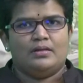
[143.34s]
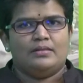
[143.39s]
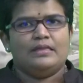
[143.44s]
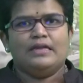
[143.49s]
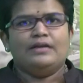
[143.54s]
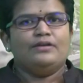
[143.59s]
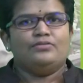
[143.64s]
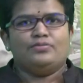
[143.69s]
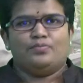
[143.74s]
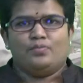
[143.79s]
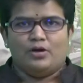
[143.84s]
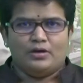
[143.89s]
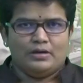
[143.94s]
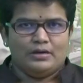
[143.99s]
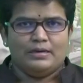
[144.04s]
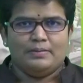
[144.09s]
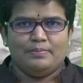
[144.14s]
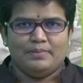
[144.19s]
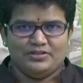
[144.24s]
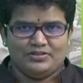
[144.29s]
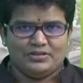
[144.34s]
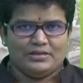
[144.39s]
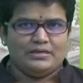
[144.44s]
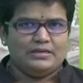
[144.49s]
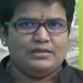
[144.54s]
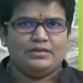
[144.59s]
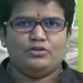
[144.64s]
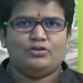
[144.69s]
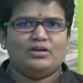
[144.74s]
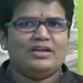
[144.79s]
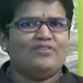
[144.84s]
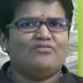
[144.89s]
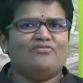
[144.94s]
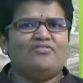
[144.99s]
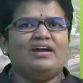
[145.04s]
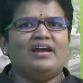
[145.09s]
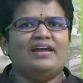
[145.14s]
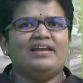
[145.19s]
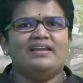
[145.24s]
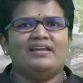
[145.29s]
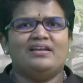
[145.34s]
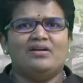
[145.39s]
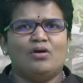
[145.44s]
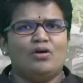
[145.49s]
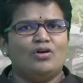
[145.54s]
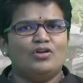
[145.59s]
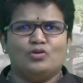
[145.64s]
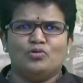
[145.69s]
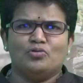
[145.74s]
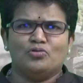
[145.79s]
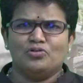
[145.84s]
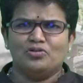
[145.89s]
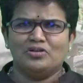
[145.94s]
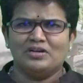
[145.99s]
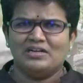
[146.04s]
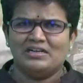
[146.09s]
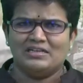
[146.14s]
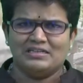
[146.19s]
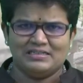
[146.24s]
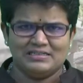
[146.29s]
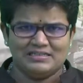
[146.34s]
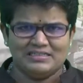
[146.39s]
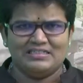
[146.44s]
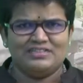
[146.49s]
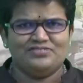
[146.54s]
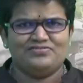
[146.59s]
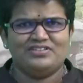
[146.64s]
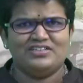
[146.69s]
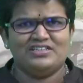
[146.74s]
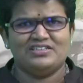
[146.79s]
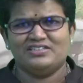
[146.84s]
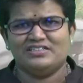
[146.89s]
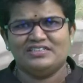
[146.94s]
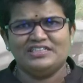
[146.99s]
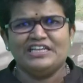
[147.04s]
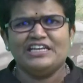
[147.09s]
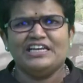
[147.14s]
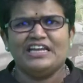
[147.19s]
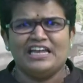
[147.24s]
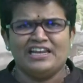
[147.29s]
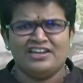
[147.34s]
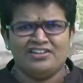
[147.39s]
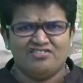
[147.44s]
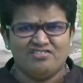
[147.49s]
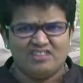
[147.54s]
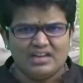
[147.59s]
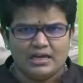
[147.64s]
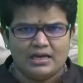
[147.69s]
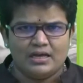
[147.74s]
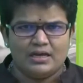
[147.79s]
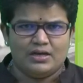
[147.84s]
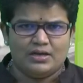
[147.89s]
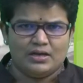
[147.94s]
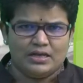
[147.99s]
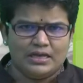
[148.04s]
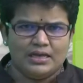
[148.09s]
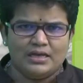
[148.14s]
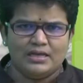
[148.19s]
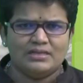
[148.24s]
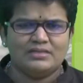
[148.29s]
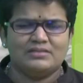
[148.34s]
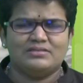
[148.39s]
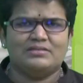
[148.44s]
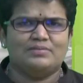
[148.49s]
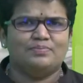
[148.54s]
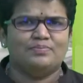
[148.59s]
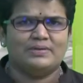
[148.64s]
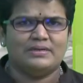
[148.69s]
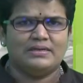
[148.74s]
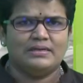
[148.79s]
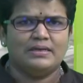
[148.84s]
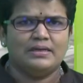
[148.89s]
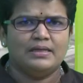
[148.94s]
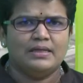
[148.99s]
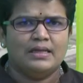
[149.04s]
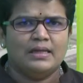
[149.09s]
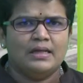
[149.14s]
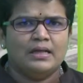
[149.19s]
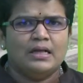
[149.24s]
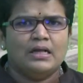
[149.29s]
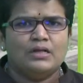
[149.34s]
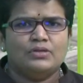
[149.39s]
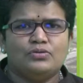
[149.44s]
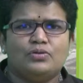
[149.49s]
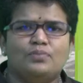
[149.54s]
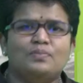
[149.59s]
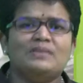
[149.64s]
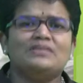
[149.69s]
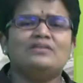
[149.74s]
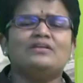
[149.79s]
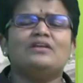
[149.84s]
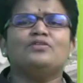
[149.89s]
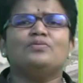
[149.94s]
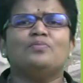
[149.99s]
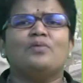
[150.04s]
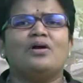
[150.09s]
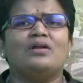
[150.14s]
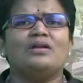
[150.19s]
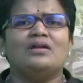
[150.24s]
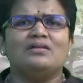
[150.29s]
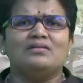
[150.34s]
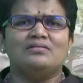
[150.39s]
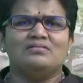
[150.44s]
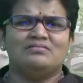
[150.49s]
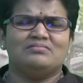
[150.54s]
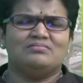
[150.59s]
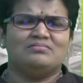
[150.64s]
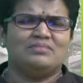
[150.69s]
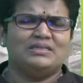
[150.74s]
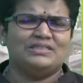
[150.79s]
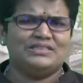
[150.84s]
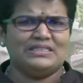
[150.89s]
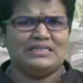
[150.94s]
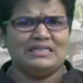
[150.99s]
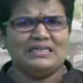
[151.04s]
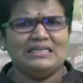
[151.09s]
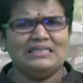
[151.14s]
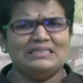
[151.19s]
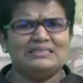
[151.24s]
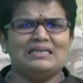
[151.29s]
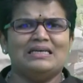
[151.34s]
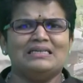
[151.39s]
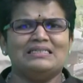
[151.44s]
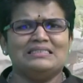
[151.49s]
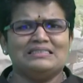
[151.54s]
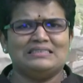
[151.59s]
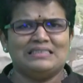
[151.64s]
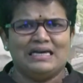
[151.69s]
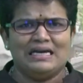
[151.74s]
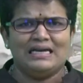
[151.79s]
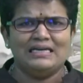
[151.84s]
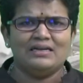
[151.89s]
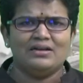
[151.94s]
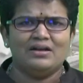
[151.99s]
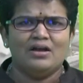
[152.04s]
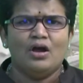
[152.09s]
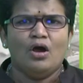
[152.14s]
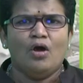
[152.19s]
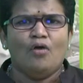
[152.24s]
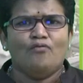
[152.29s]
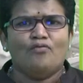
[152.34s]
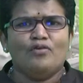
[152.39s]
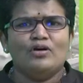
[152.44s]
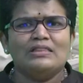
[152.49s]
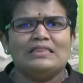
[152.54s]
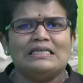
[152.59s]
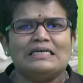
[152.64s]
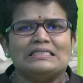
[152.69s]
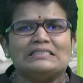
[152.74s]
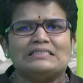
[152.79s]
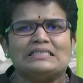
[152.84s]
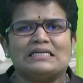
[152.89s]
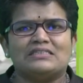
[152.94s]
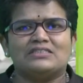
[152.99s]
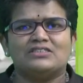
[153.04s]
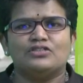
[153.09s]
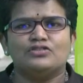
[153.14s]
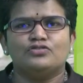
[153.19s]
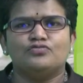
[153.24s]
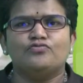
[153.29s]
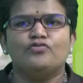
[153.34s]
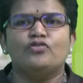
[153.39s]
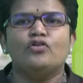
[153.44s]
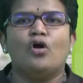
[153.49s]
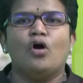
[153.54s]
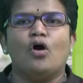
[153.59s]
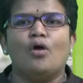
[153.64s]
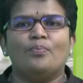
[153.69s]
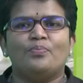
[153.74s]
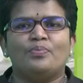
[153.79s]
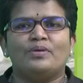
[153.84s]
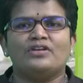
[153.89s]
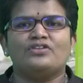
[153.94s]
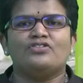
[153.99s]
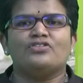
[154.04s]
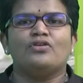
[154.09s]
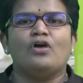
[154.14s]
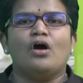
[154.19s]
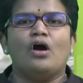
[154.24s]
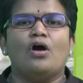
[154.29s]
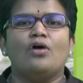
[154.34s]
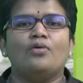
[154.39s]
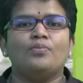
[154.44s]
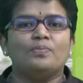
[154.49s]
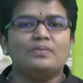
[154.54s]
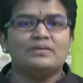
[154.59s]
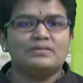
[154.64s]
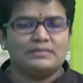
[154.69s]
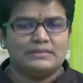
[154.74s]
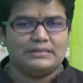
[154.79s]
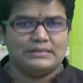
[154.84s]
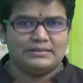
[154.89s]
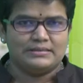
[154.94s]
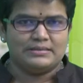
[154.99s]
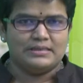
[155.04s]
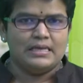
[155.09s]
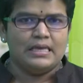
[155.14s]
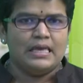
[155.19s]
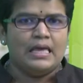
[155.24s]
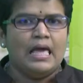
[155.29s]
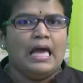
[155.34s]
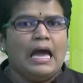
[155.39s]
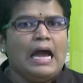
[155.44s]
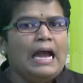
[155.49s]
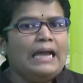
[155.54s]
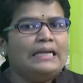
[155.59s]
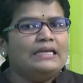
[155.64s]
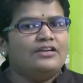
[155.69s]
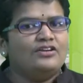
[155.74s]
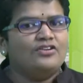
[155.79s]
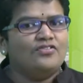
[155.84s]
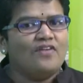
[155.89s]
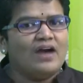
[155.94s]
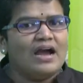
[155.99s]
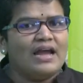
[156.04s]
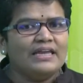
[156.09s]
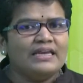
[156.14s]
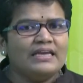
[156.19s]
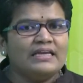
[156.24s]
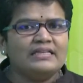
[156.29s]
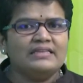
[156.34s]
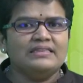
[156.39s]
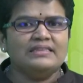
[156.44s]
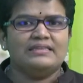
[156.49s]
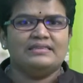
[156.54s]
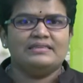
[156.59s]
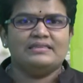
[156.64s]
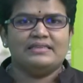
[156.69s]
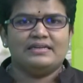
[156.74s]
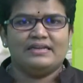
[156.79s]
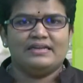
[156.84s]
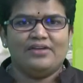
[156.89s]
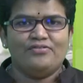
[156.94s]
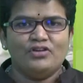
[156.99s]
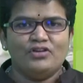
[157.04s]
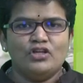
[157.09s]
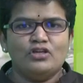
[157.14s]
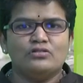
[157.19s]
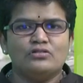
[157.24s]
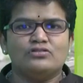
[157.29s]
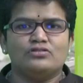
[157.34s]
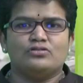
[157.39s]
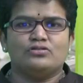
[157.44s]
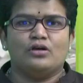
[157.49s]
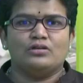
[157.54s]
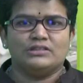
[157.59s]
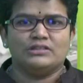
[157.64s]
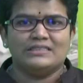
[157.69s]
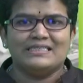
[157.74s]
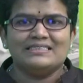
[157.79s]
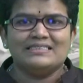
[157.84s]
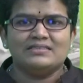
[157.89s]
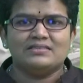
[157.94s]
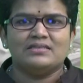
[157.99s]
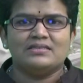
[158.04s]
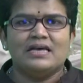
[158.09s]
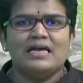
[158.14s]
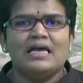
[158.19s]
That is model, basically. You can find or you Google the definition in anywhere. Okay, it's simple. So business model basically is a design for the successful operation of business, identifying revenue sources,